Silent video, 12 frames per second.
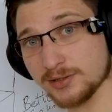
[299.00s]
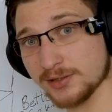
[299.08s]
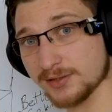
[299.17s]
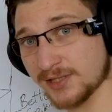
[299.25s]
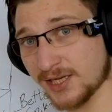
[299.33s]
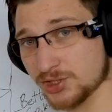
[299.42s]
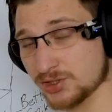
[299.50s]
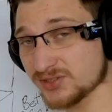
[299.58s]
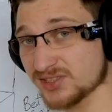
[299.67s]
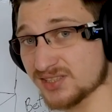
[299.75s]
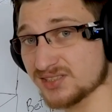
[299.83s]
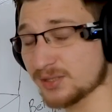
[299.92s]
the detection
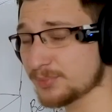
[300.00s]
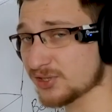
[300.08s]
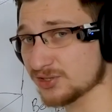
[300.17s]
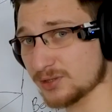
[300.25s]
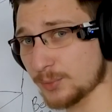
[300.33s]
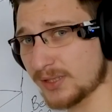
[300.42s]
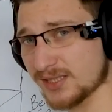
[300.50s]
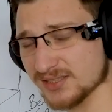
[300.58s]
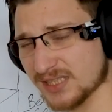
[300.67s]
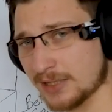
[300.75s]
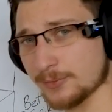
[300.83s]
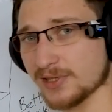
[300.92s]
sensor because the one that's
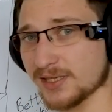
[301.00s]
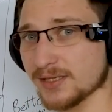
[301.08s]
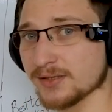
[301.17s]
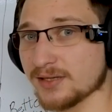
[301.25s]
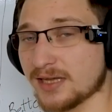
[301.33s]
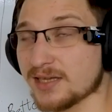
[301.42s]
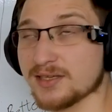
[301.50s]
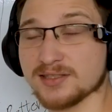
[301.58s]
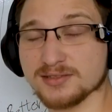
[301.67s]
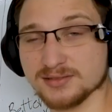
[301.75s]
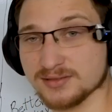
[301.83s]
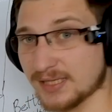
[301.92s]
currently in there
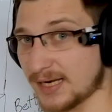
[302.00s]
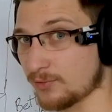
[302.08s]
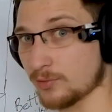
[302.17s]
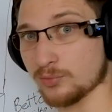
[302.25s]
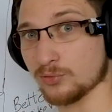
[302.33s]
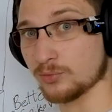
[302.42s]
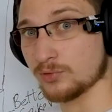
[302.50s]
is terrible.